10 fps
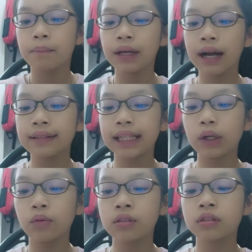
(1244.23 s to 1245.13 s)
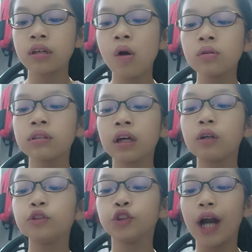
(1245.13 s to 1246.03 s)
because I was so
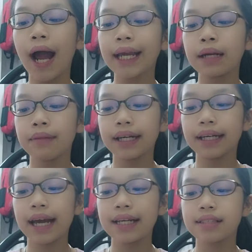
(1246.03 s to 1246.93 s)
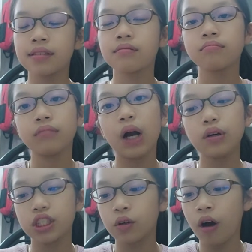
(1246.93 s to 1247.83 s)
slow dragging my case. I
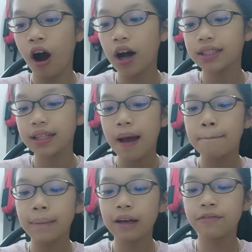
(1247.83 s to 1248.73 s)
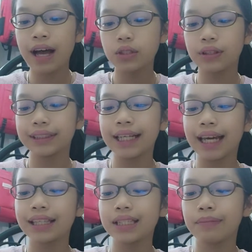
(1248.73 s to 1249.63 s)
was so hot. My vest was
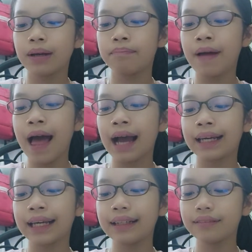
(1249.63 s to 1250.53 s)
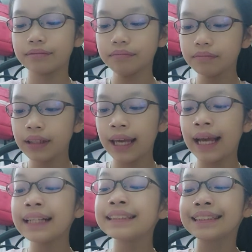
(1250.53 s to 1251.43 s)
sticking to my back
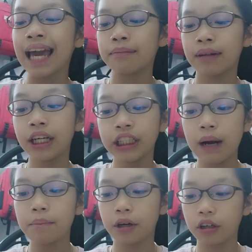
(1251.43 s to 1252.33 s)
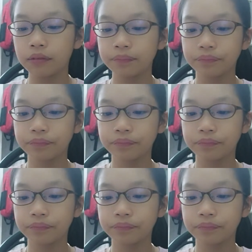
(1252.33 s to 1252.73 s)
inside my jumper.